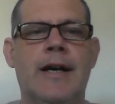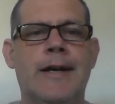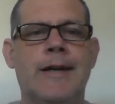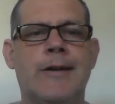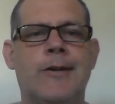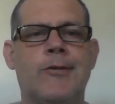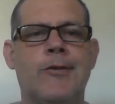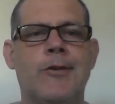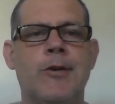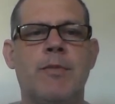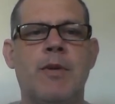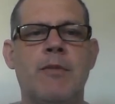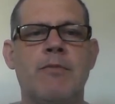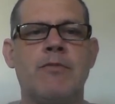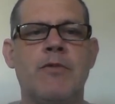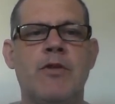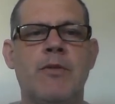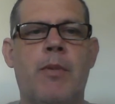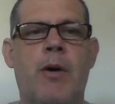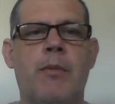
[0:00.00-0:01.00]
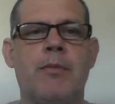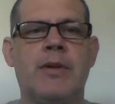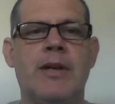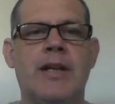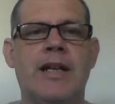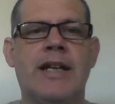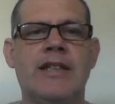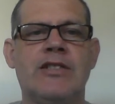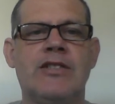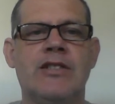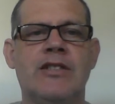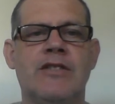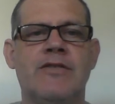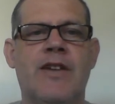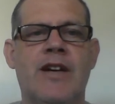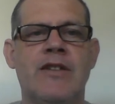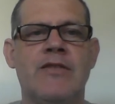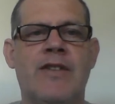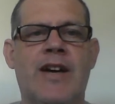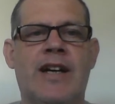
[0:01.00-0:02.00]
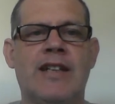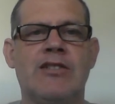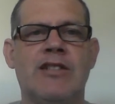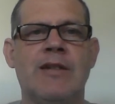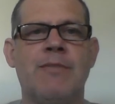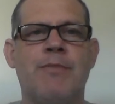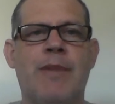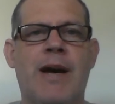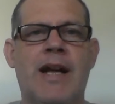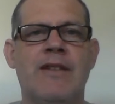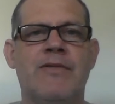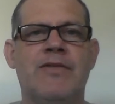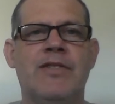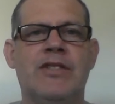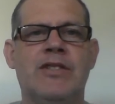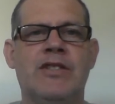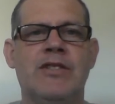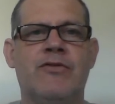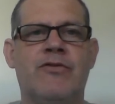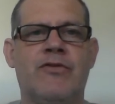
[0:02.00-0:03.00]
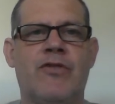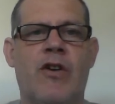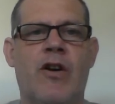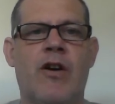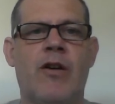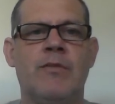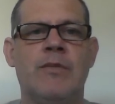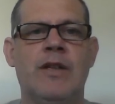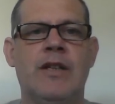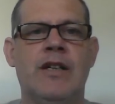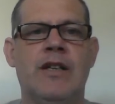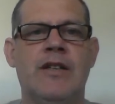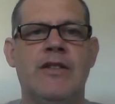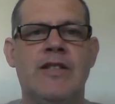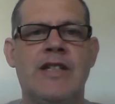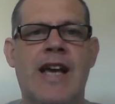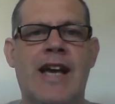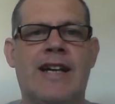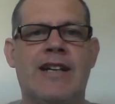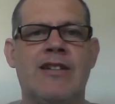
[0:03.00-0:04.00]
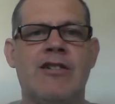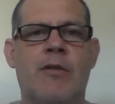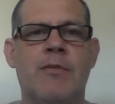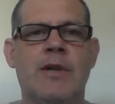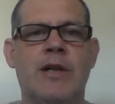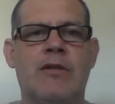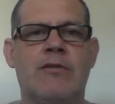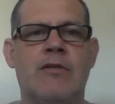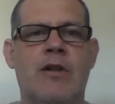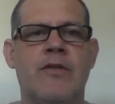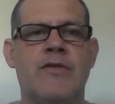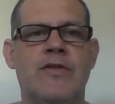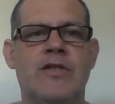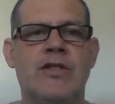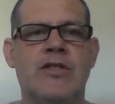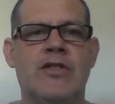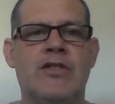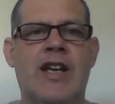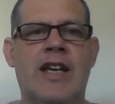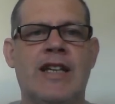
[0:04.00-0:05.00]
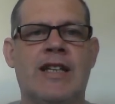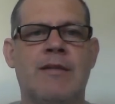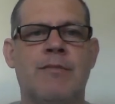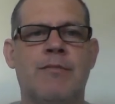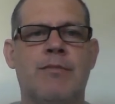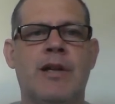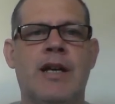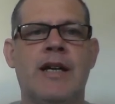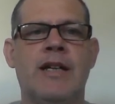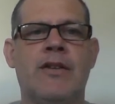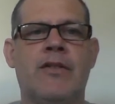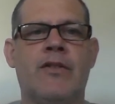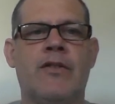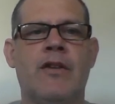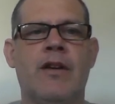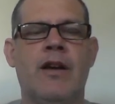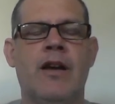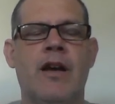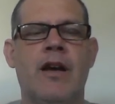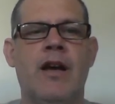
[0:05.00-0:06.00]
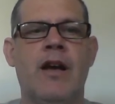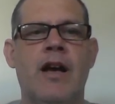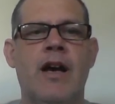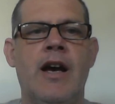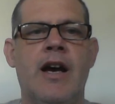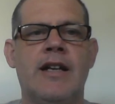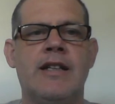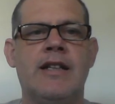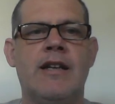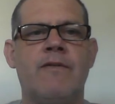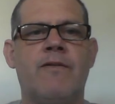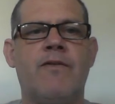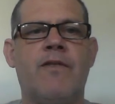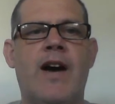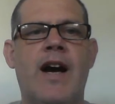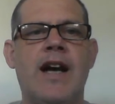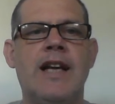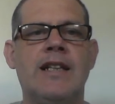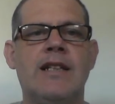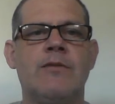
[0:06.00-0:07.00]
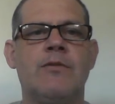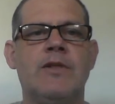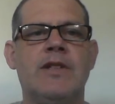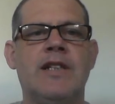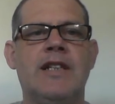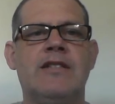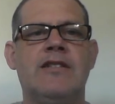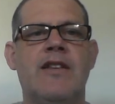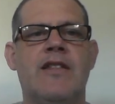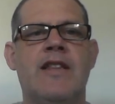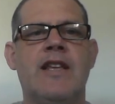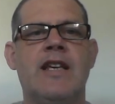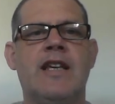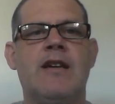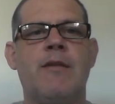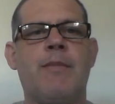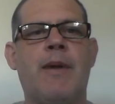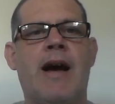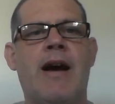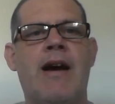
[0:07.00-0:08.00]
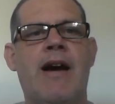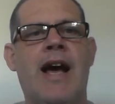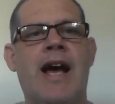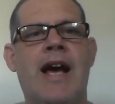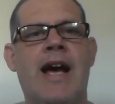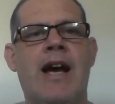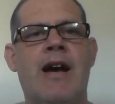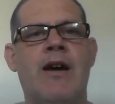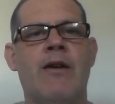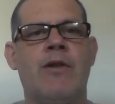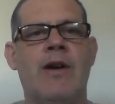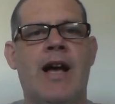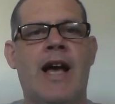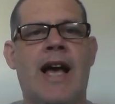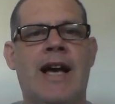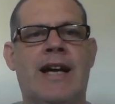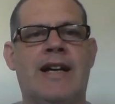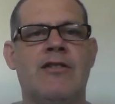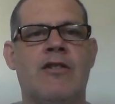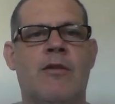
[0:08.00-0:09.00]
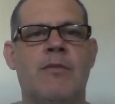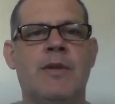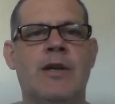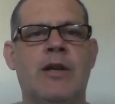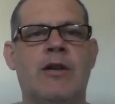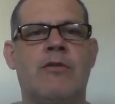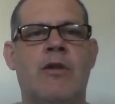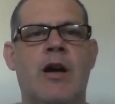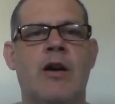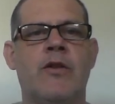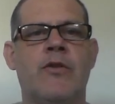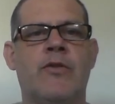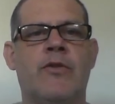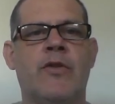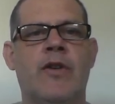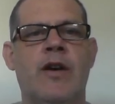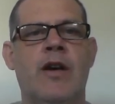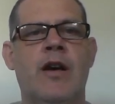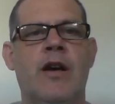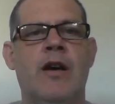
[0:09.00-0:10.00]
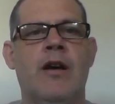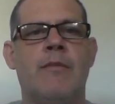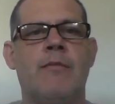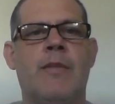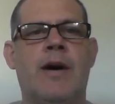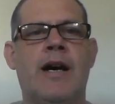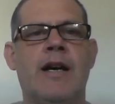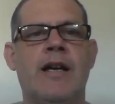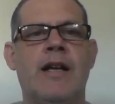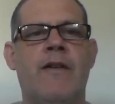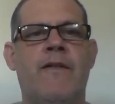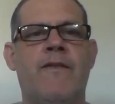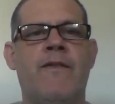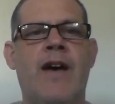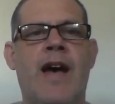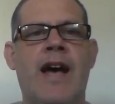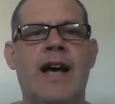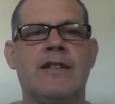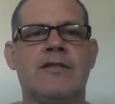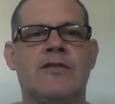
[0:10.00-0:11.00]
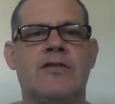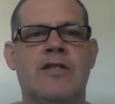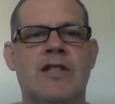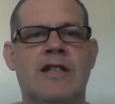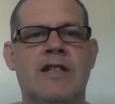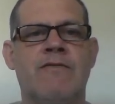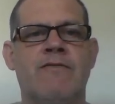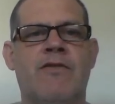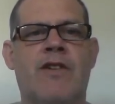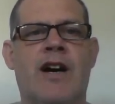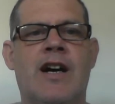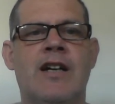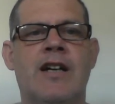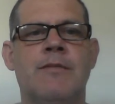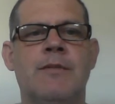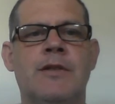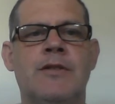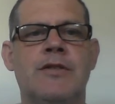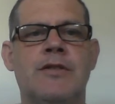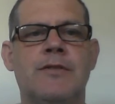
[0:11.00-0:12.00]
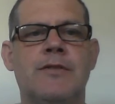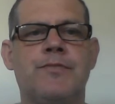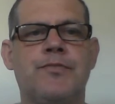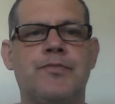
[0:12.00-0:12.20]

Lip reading: group in the population have actually benefited from the economic growth that's taken place. And then finally, we need to think about how economic growth might affect the environment.